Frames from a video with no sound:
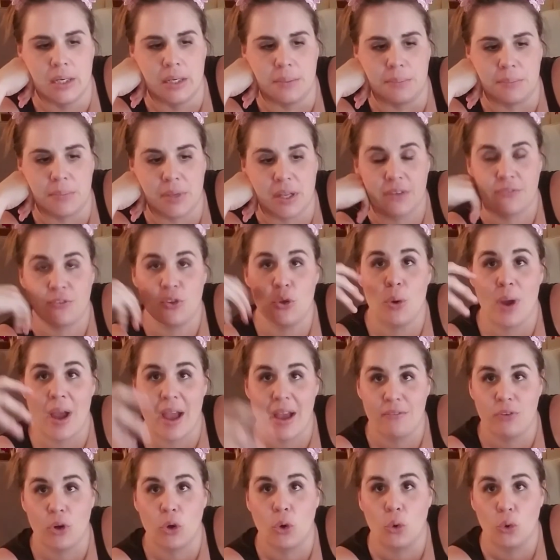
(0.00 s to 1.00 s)
If you
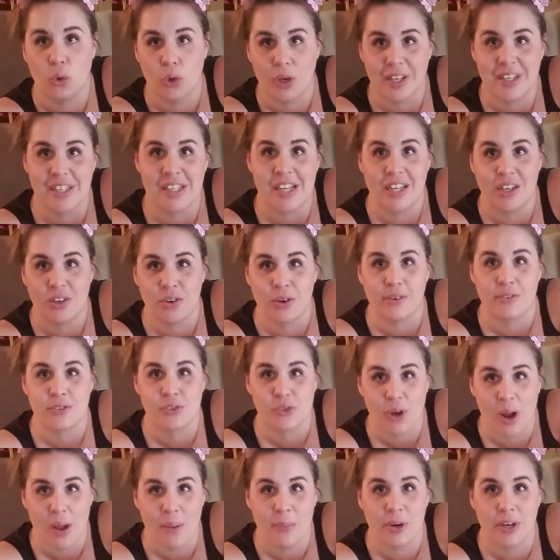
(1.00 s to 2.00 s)
have a whole container of
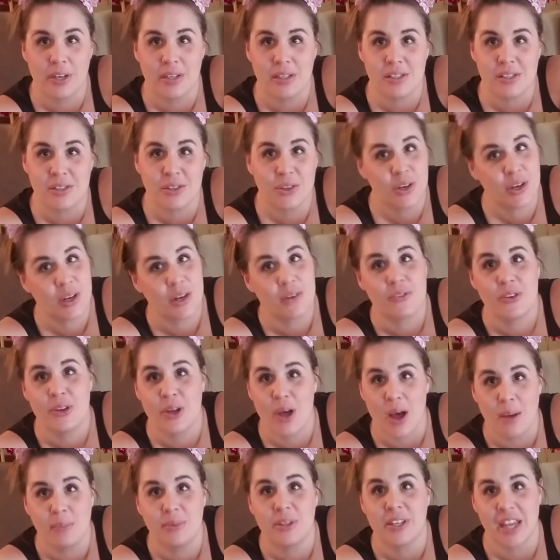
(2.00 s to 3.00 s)
strawberries, you're going to feel
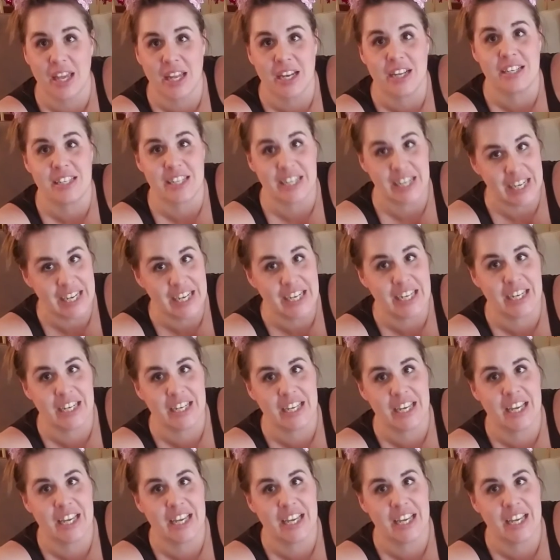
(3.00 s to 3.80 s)
obligated to eat it.